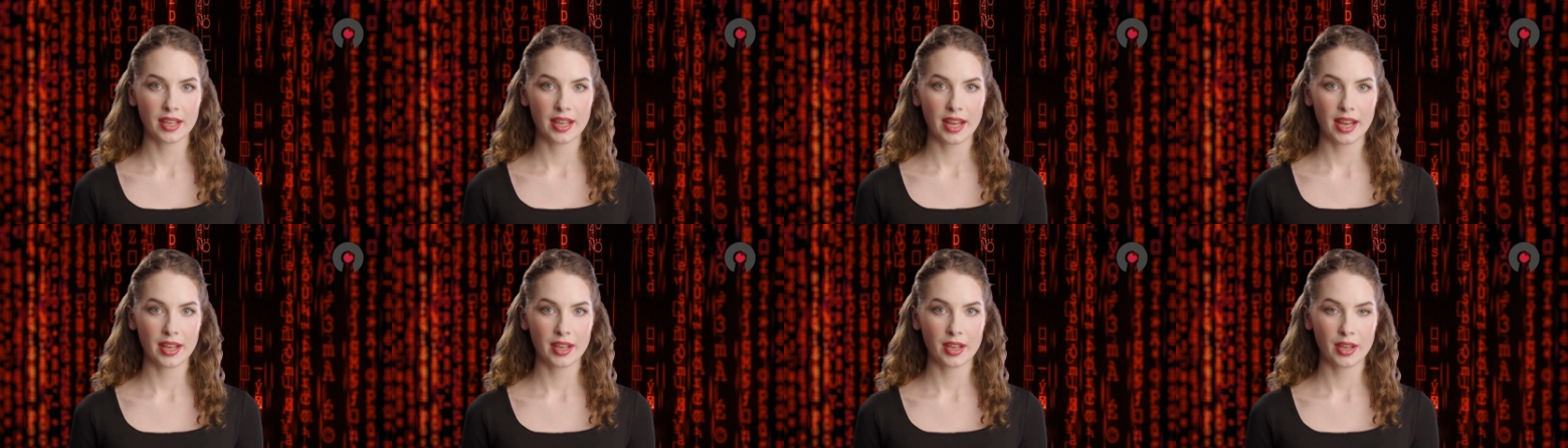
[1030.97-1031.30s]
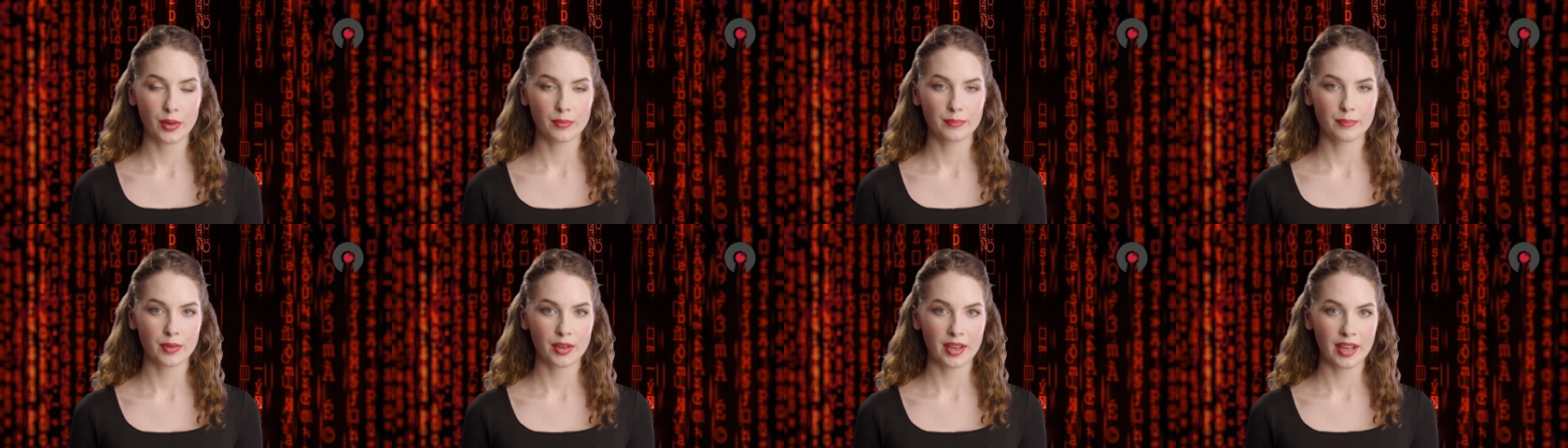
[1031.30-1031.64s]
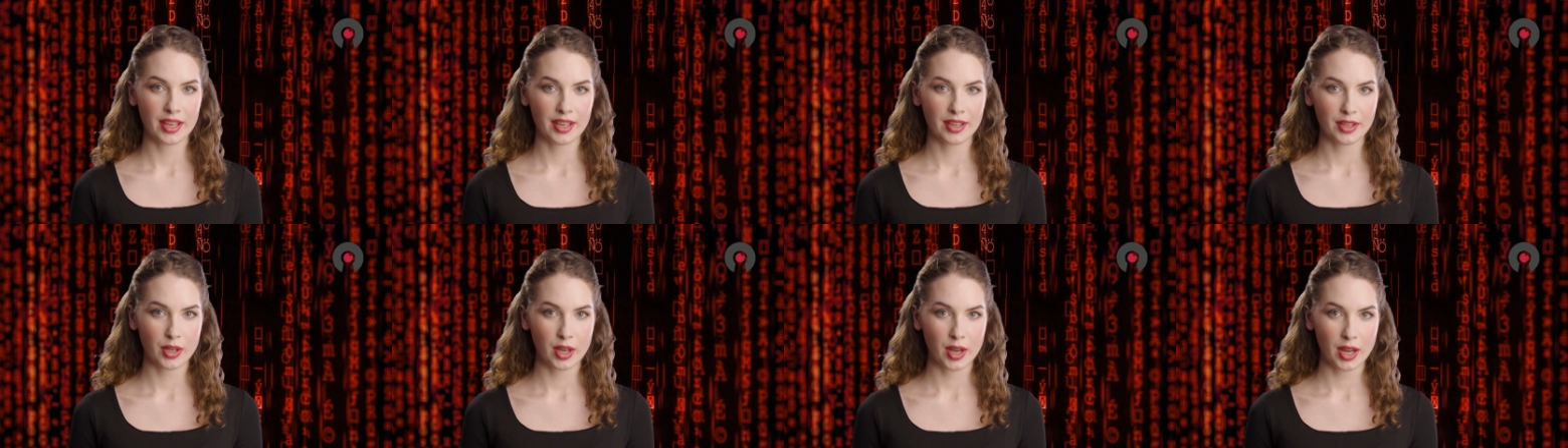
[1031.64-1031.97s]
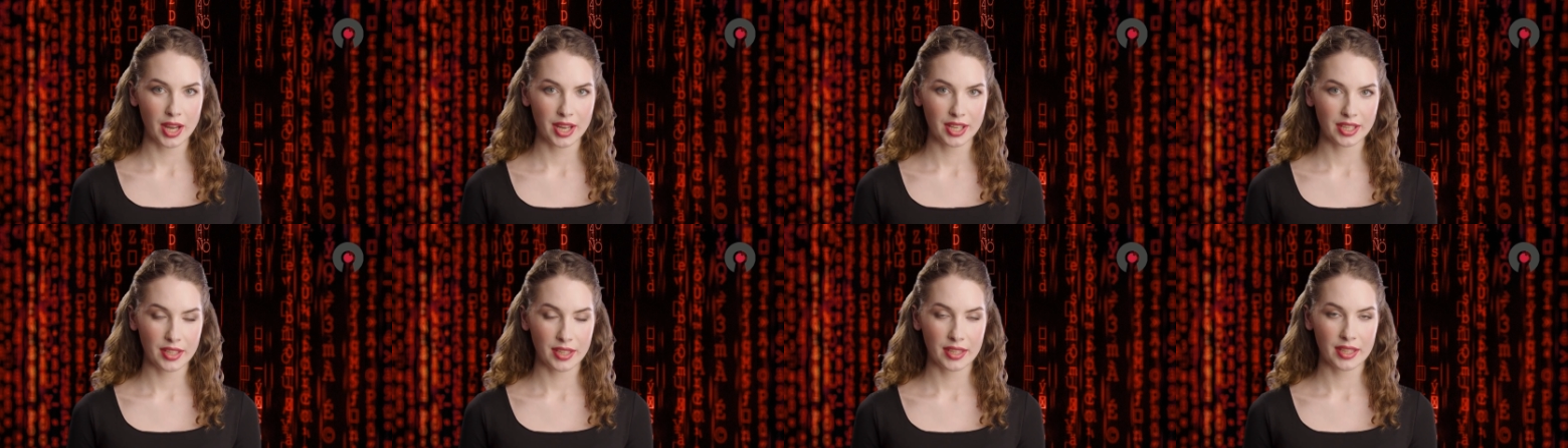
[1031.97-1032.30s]
on incomplete
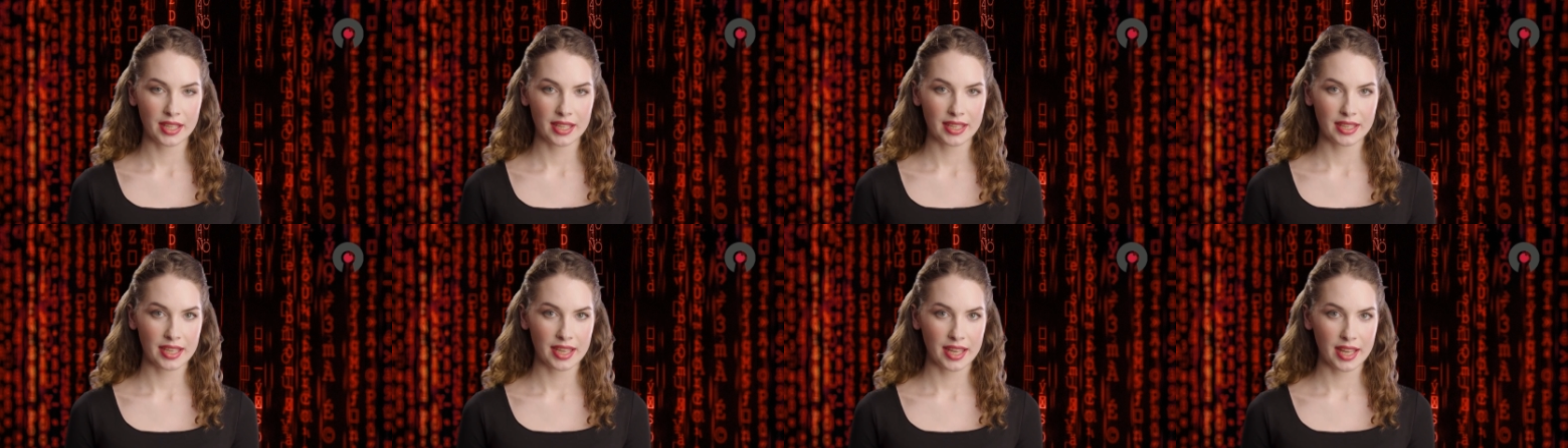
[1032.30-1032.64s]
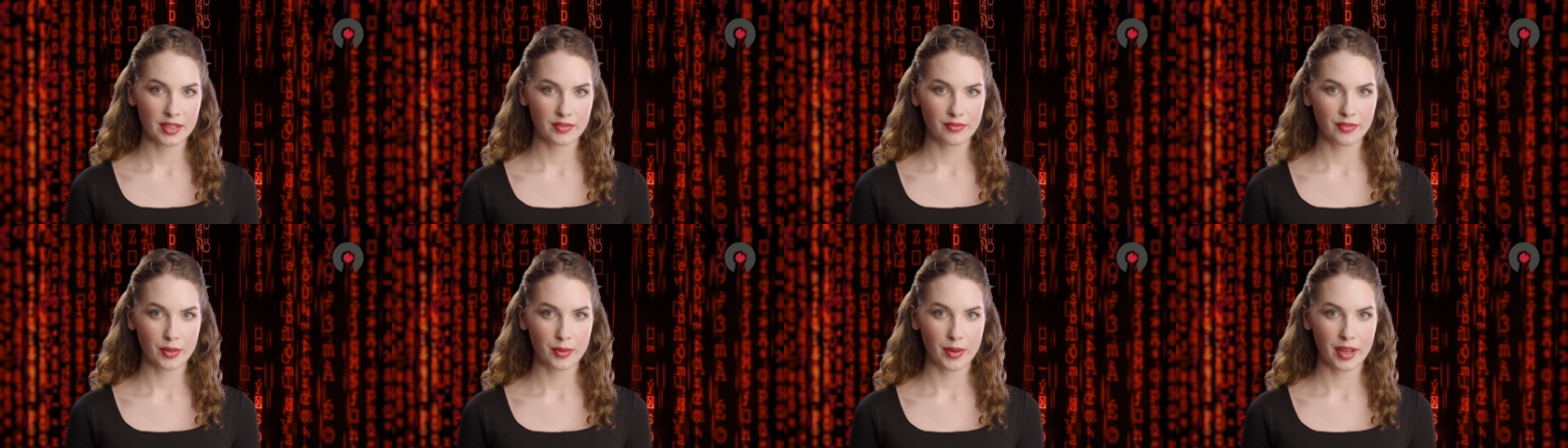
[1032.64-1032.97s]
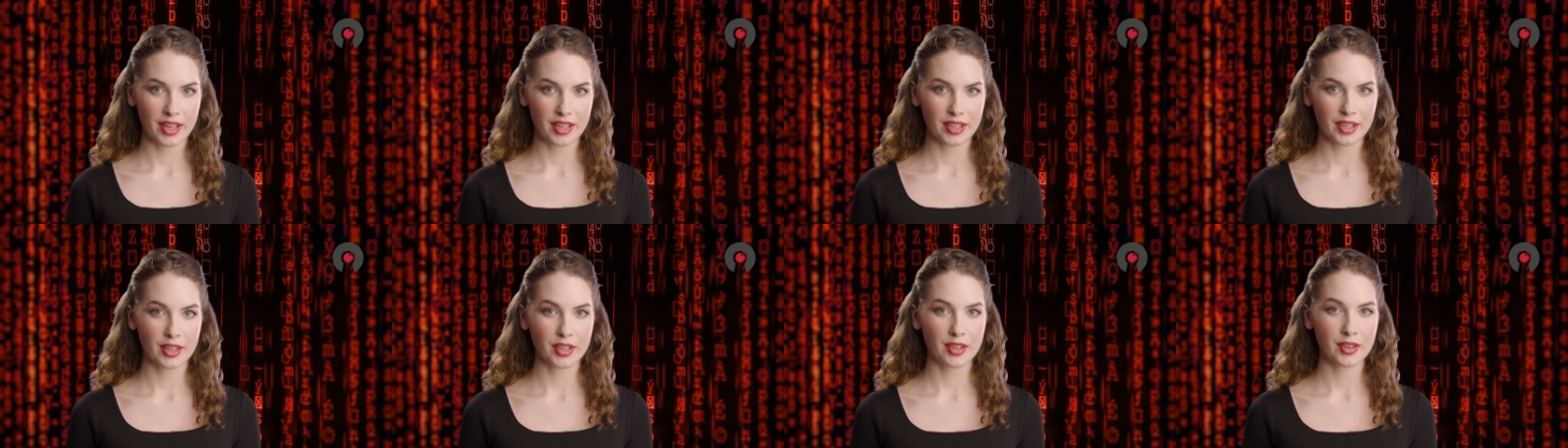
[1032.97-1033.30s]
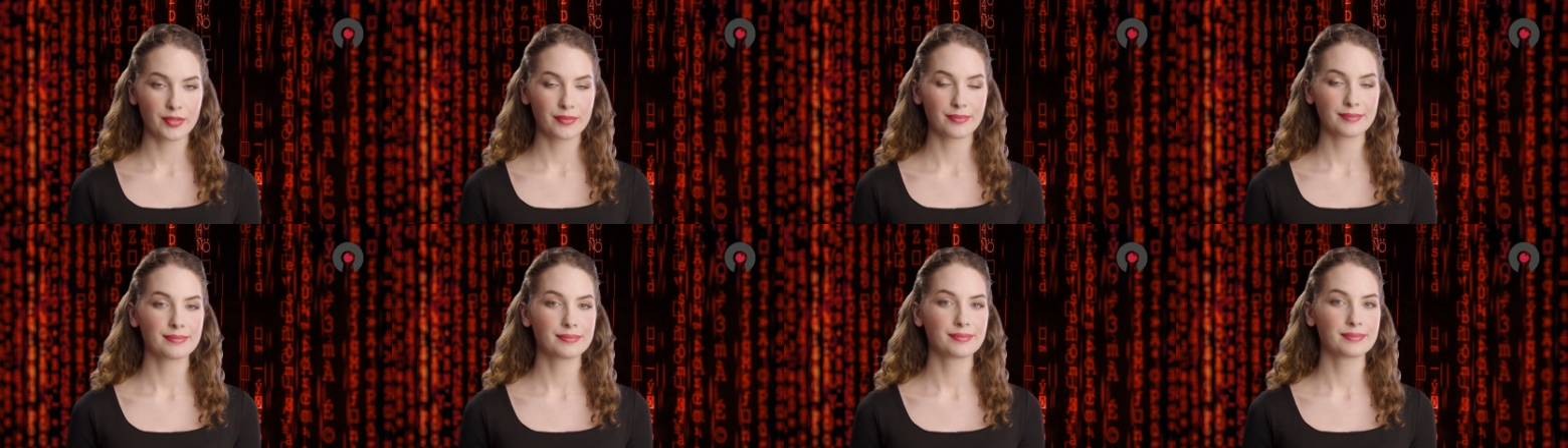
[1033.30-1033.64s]
or uncertain
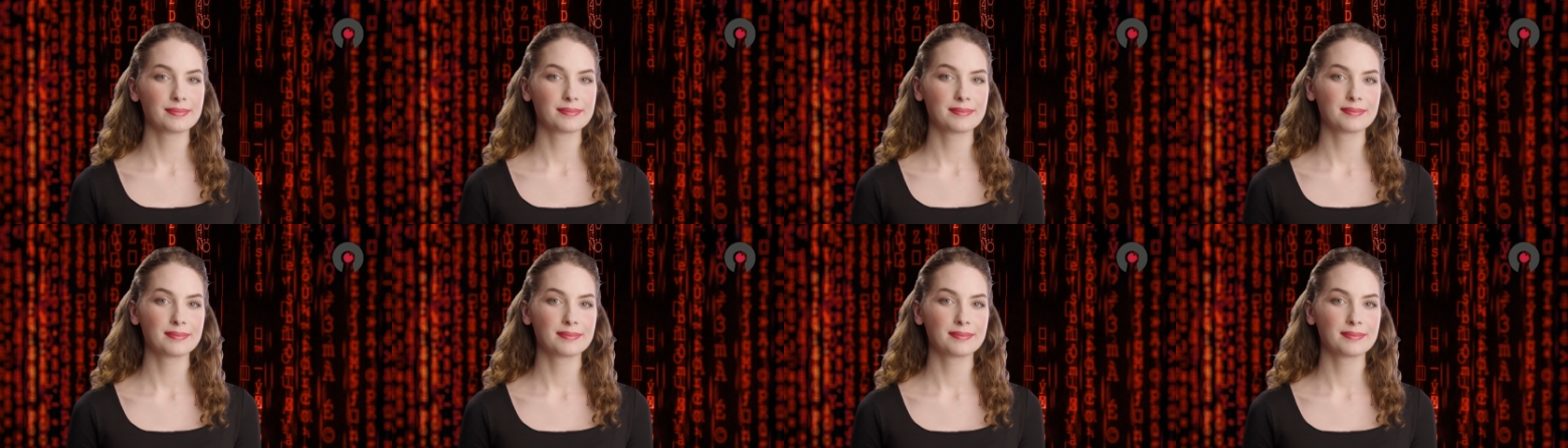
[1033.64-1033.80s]
information.